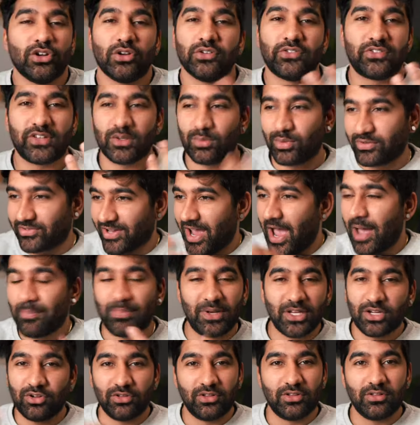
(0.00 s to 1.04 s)
you don't see what's
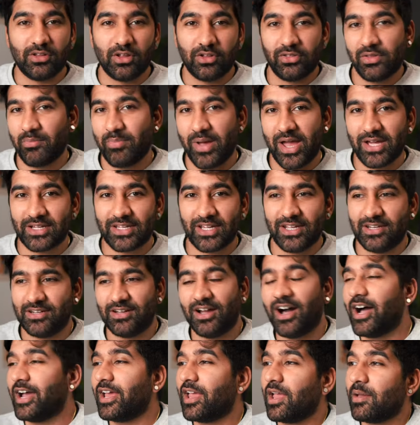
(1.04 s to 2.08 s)
happening on the back end.
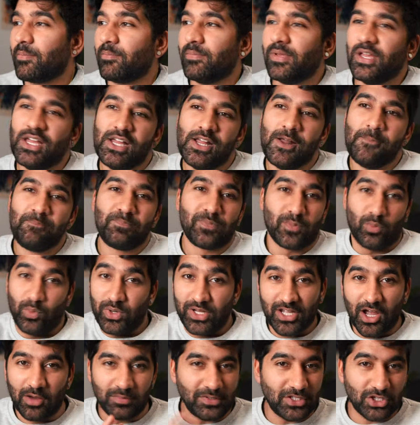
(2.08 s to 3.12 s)
When
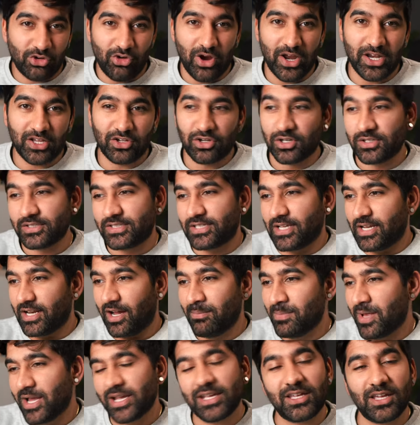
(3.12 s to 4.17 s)
it comes to creating content,
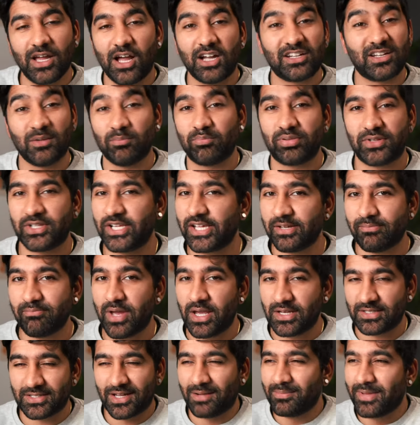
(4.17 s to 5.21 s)
I'm like a complete
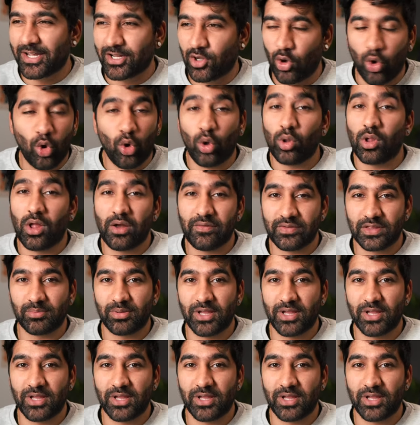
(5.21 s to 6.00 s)
mess. I'm like all over the